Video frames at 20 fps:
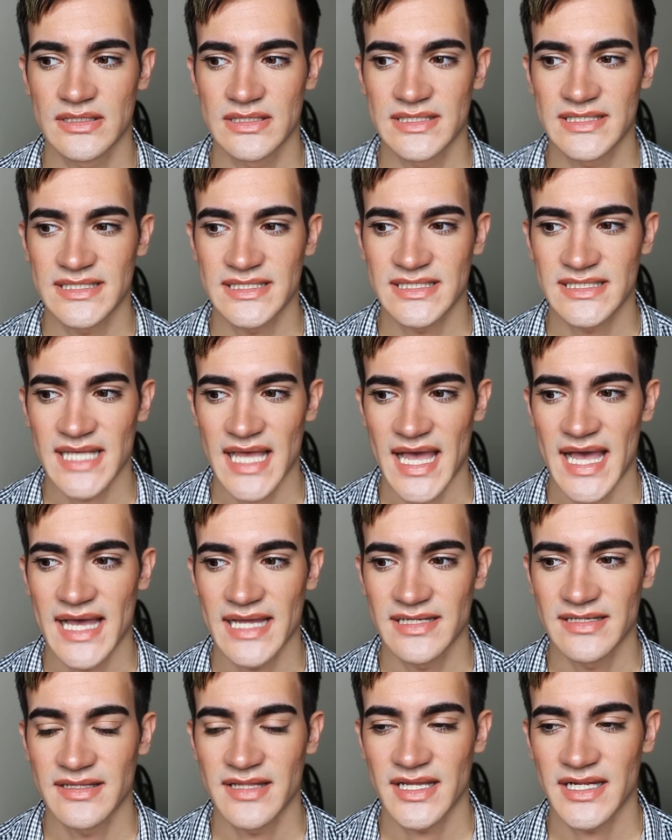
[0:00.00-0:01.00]

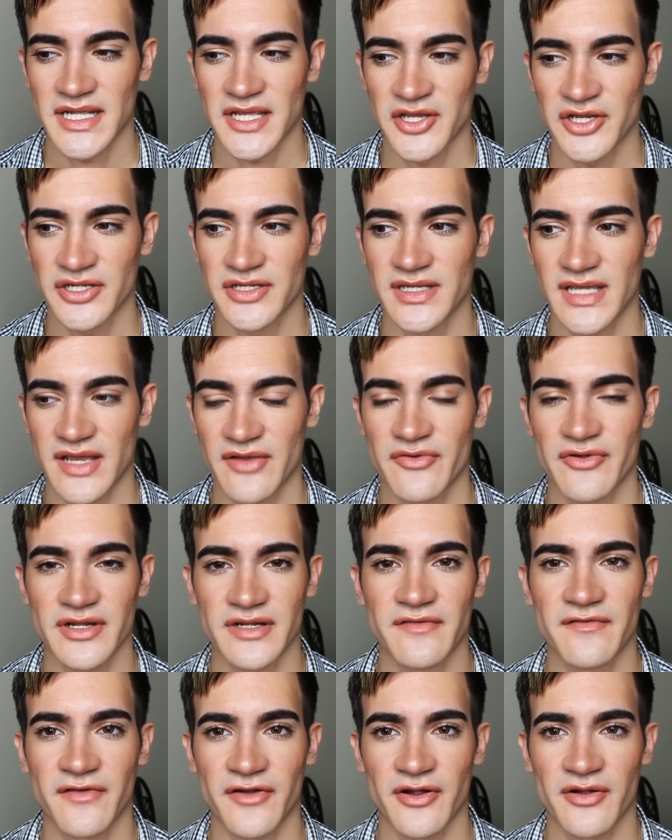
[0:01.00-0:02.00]
sad that I couldn't get
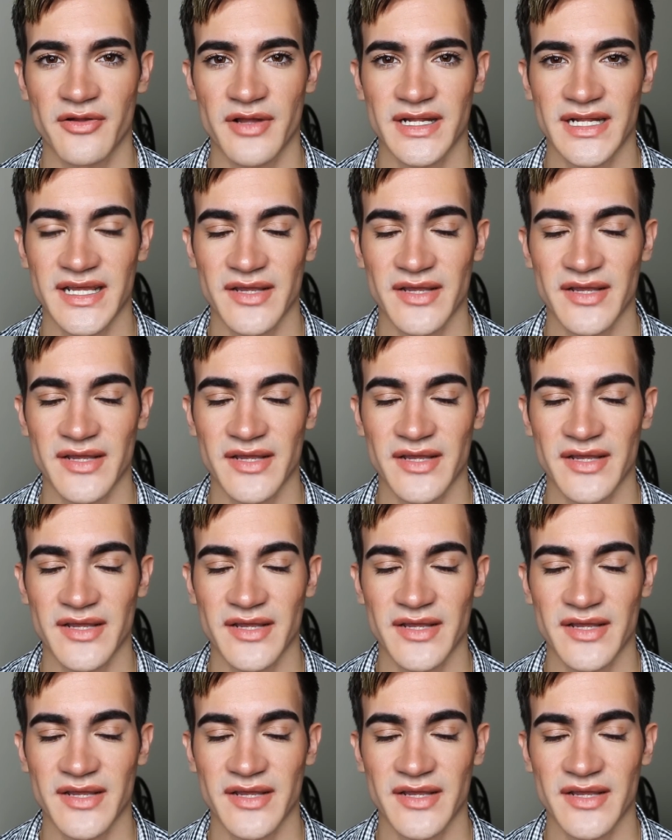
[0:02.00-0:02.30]
rid of her,